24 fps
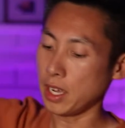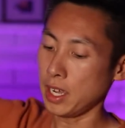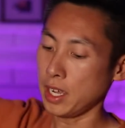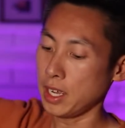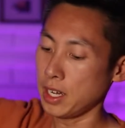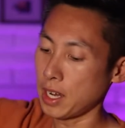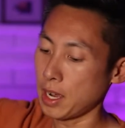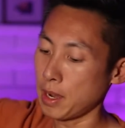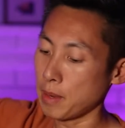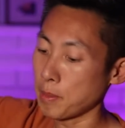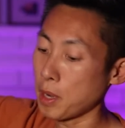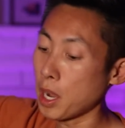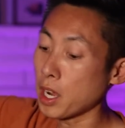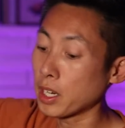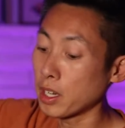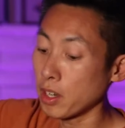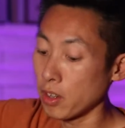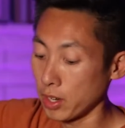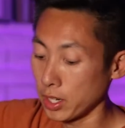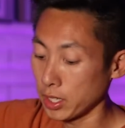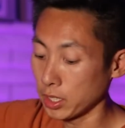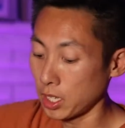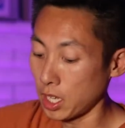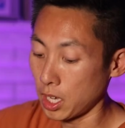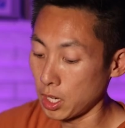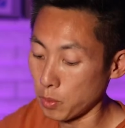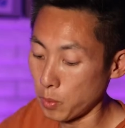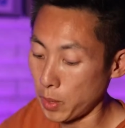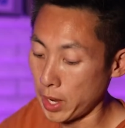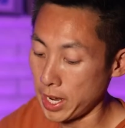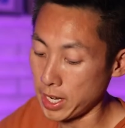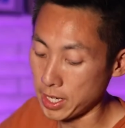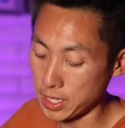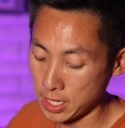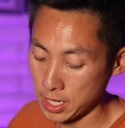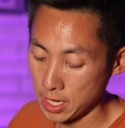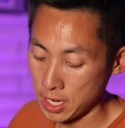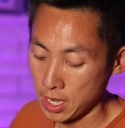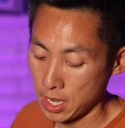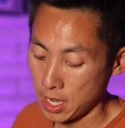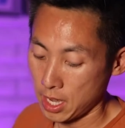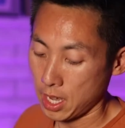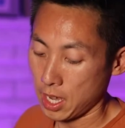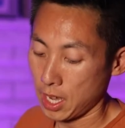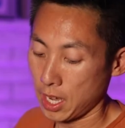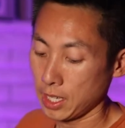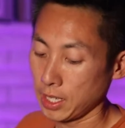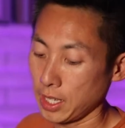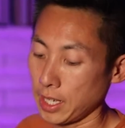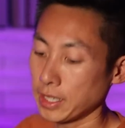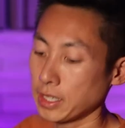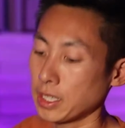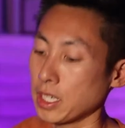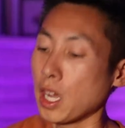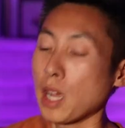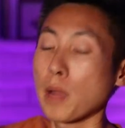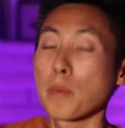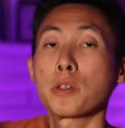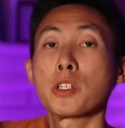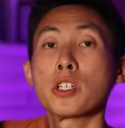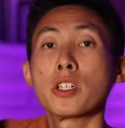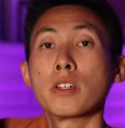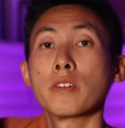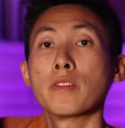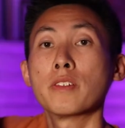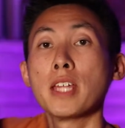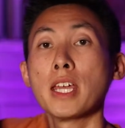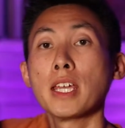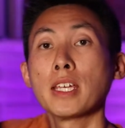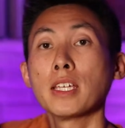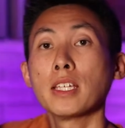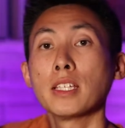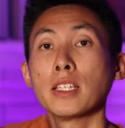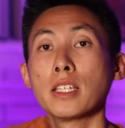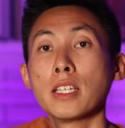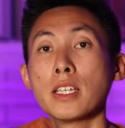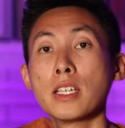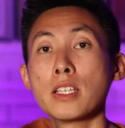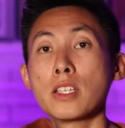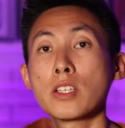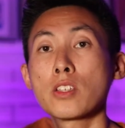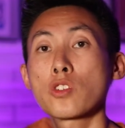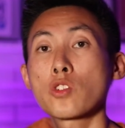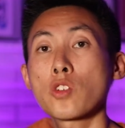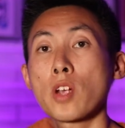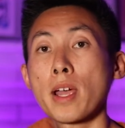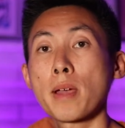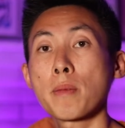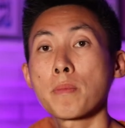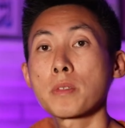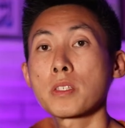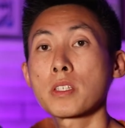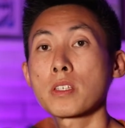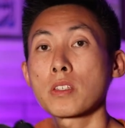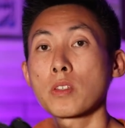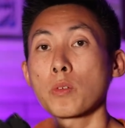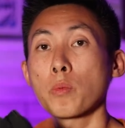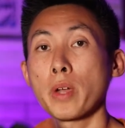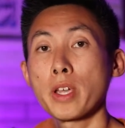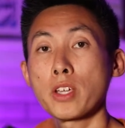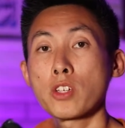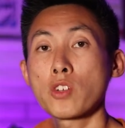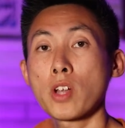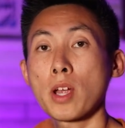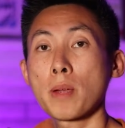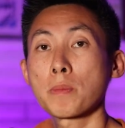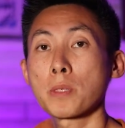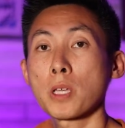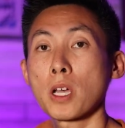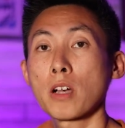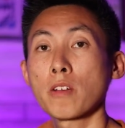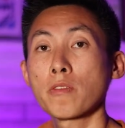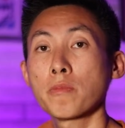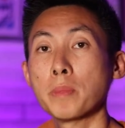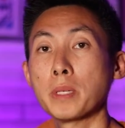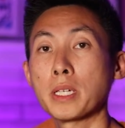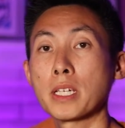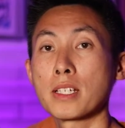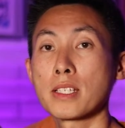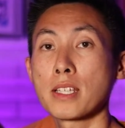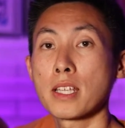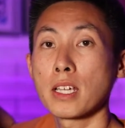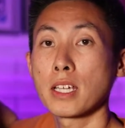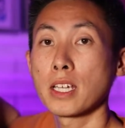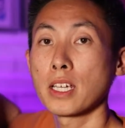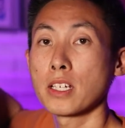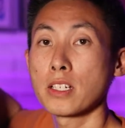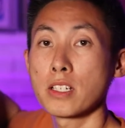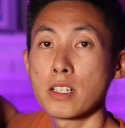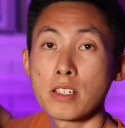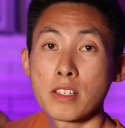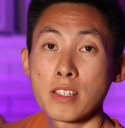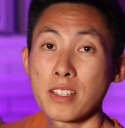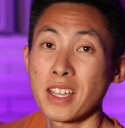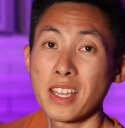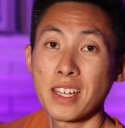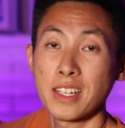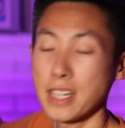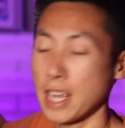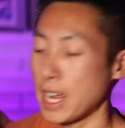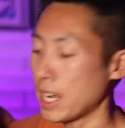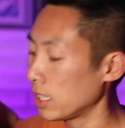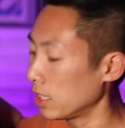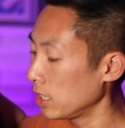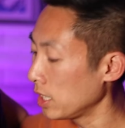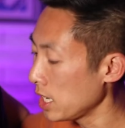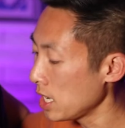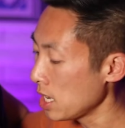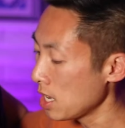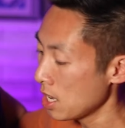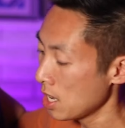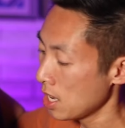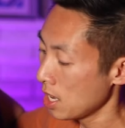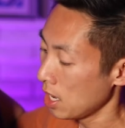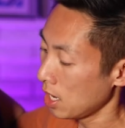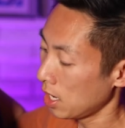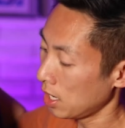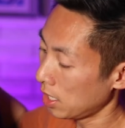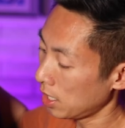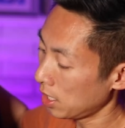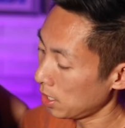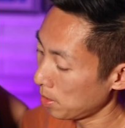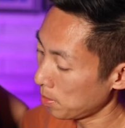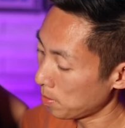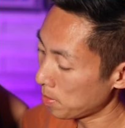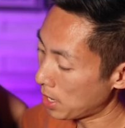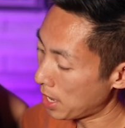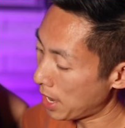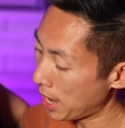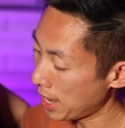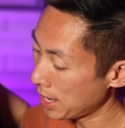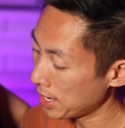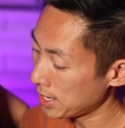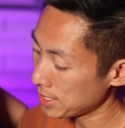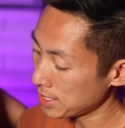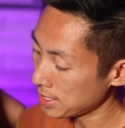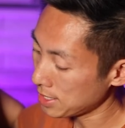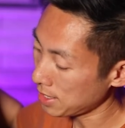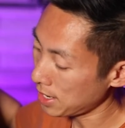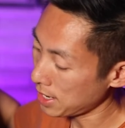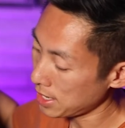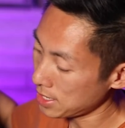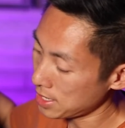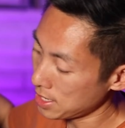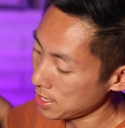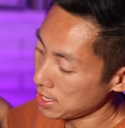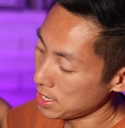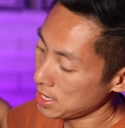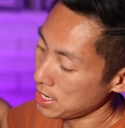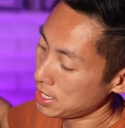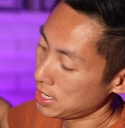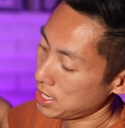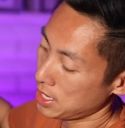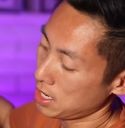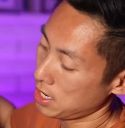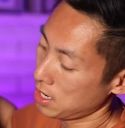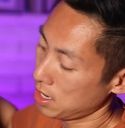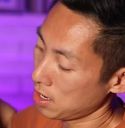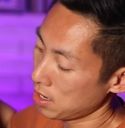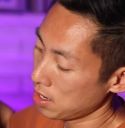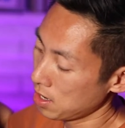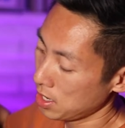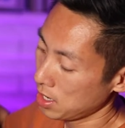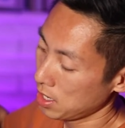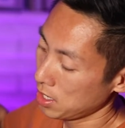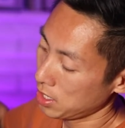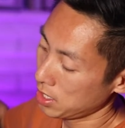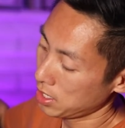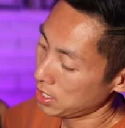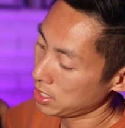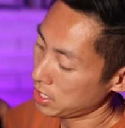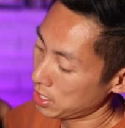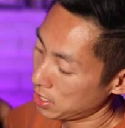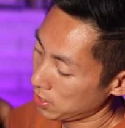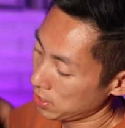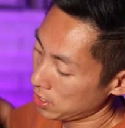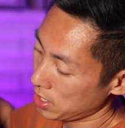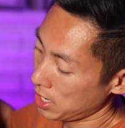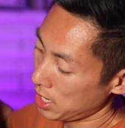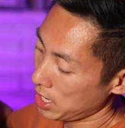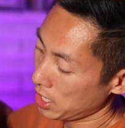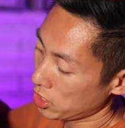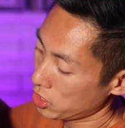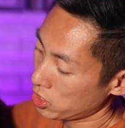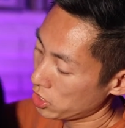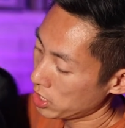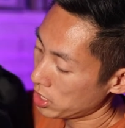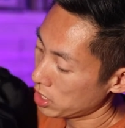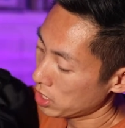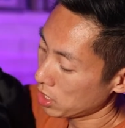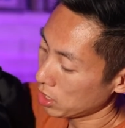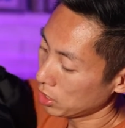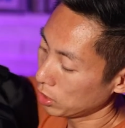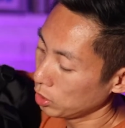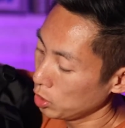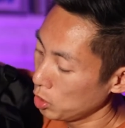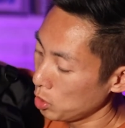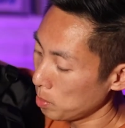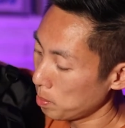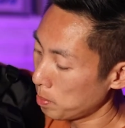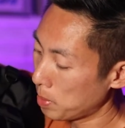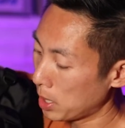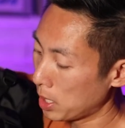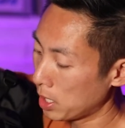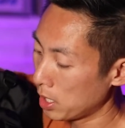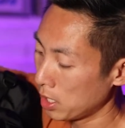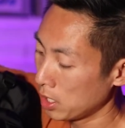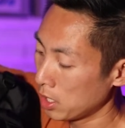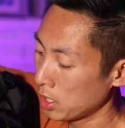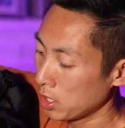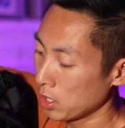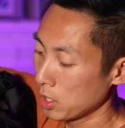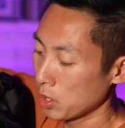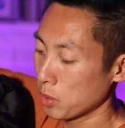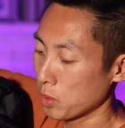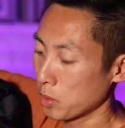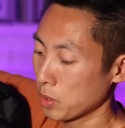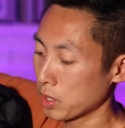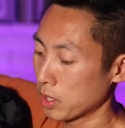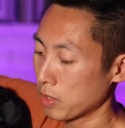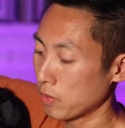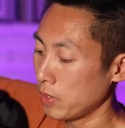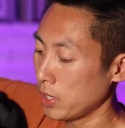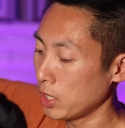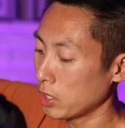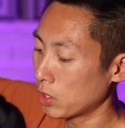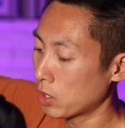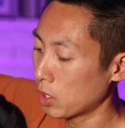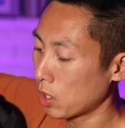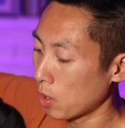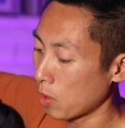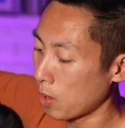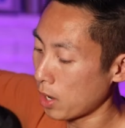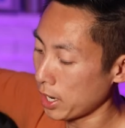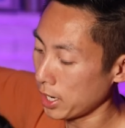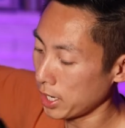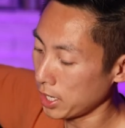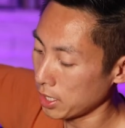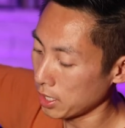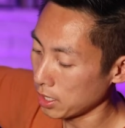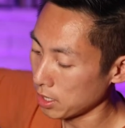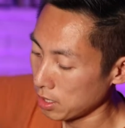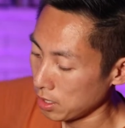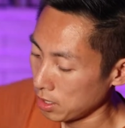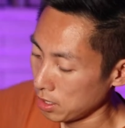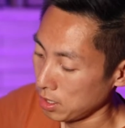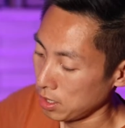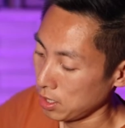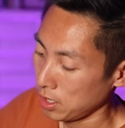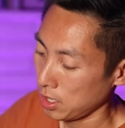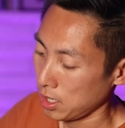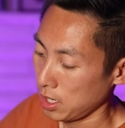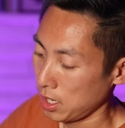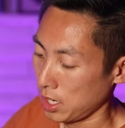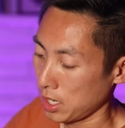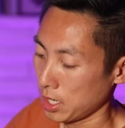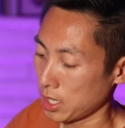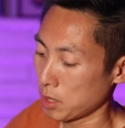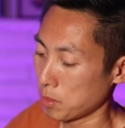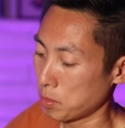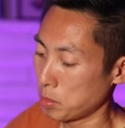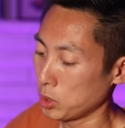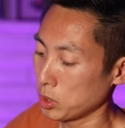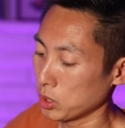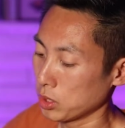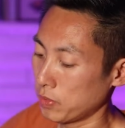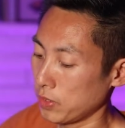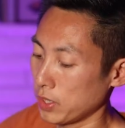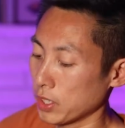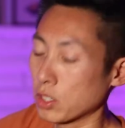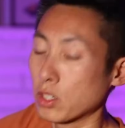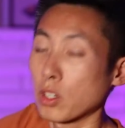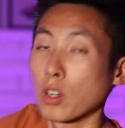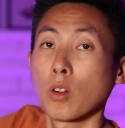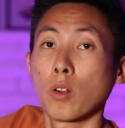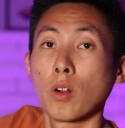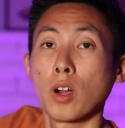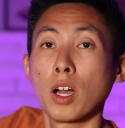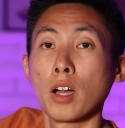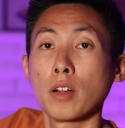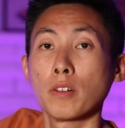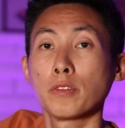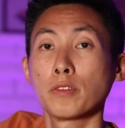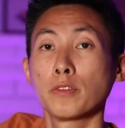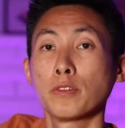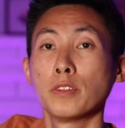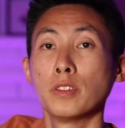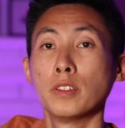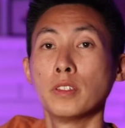and I'm not carrying a lot of weight, I like the option of taking these straps, the waist straps, off because they can just get dangly. And it's nice and easy here. It's actually just a loop with the Velcro on it. I can pull the Velcro off.